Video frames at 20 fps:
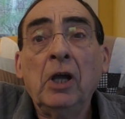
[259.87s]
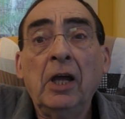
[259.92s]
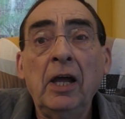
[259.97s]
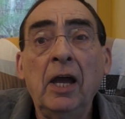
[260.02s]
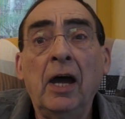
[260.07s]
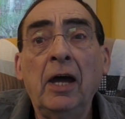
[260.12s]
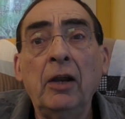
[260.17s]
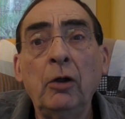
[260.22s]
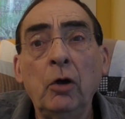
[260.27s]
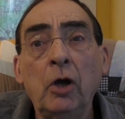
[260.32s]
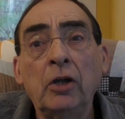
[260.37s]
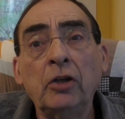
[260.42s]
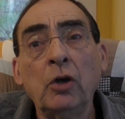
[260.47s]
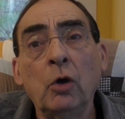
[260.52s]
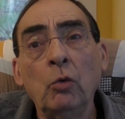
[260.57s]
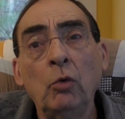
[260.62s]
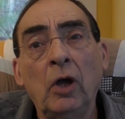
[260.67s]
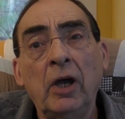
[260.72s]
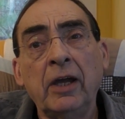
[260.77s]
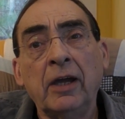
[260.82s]
Yeah, I don't, I
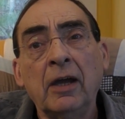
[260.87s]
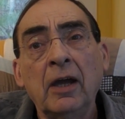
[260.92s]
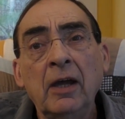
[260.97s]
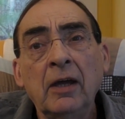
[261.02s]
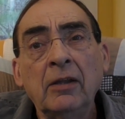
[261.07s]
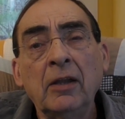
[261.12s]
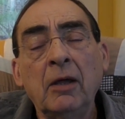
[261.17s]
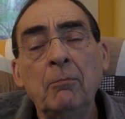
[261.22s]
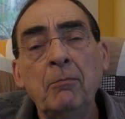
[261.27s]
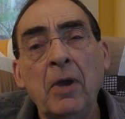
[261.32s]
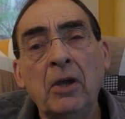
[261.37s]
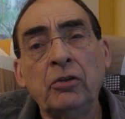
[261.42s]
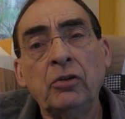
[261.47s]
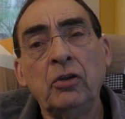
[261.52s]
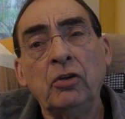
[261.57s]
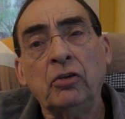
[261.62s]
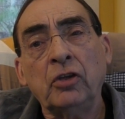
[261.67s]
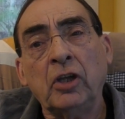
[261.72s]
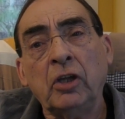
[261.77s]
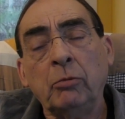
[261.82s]
don't like the
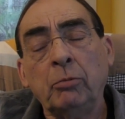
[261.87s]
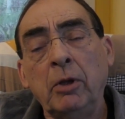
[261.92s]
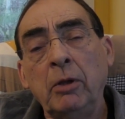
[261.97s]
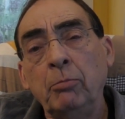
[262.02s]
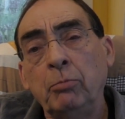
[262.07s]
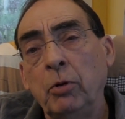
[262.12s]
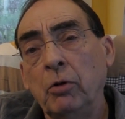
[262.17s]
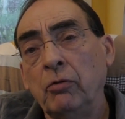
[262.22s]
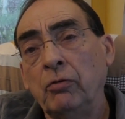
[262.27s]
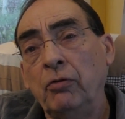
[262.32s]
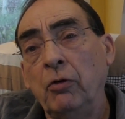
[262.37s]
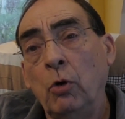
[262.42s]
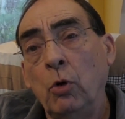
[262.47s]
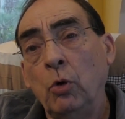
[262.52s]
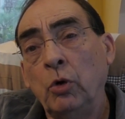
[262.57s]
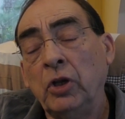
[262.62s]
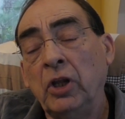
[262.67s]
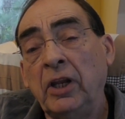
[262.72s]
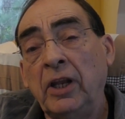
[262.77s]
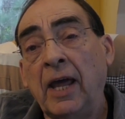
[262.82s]
message that is being put
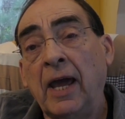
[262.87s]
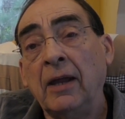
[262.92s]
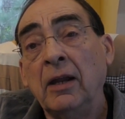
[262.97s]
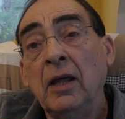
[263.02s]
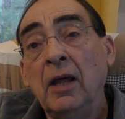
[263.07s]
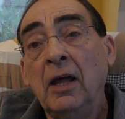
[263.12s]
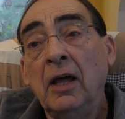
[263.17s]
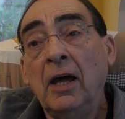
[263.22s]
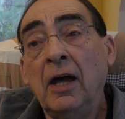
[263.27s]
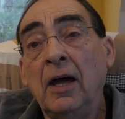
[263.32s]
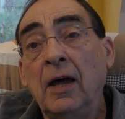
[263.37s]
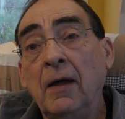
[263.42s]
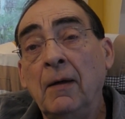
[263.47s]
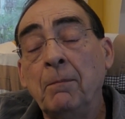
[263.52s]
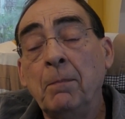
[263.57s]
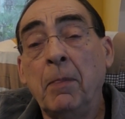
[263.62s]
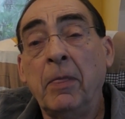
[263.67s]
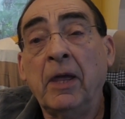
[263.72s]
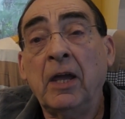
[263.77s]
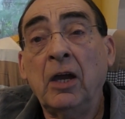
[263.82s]
forward in that,
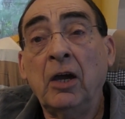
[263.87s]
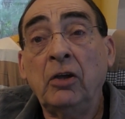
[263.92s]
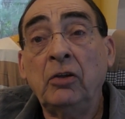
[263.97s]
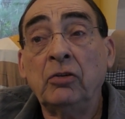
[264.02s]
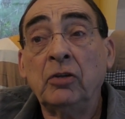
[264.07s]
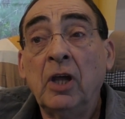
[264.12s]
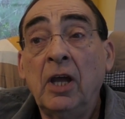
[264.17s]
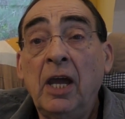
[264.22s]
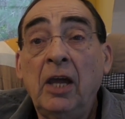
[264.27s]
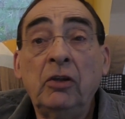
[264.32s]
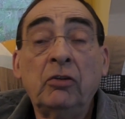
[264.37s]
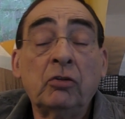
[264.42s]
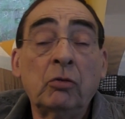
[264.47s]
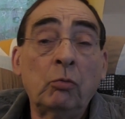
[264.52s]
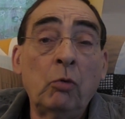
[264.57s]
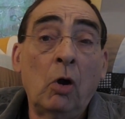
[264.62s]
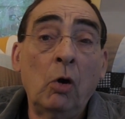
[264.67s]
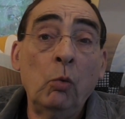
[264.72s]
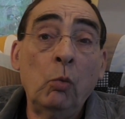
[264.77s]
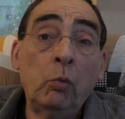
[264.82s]
um, because it's the
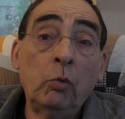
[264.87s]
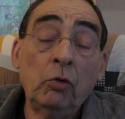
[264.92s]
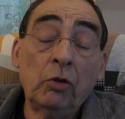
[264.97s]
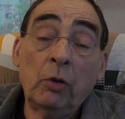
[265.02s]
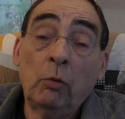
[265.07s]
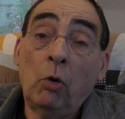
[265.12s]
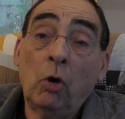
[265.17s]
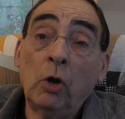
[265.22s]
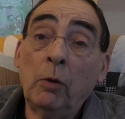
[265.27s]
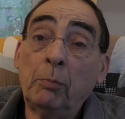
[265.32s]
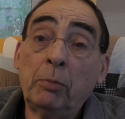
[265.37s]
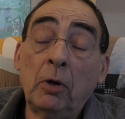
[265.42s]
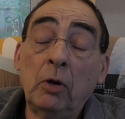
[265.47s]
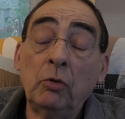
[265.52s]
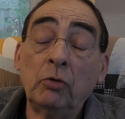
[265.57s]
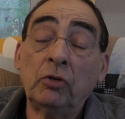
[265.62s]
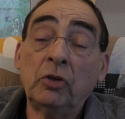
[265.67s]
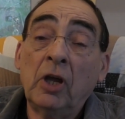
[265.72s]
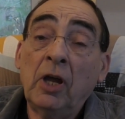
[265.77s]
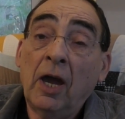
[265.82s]
wrong, the wrong
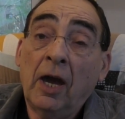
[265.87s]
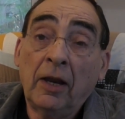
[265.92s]
approach.